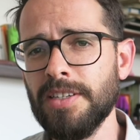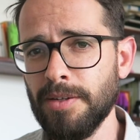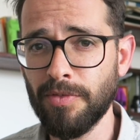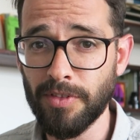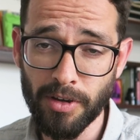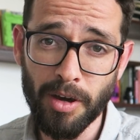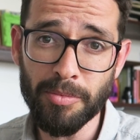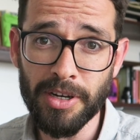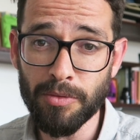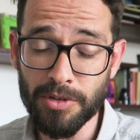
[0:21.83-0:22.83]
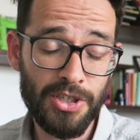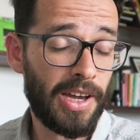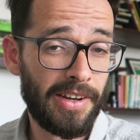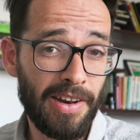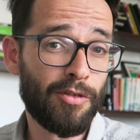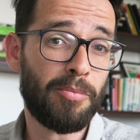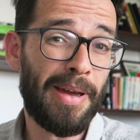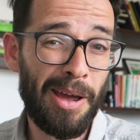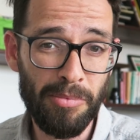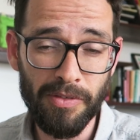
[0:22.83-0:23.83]
team of the company, which I never
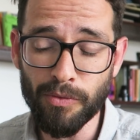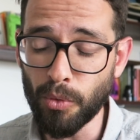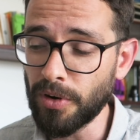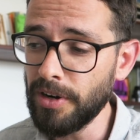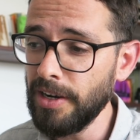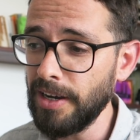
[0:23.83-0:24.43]
met before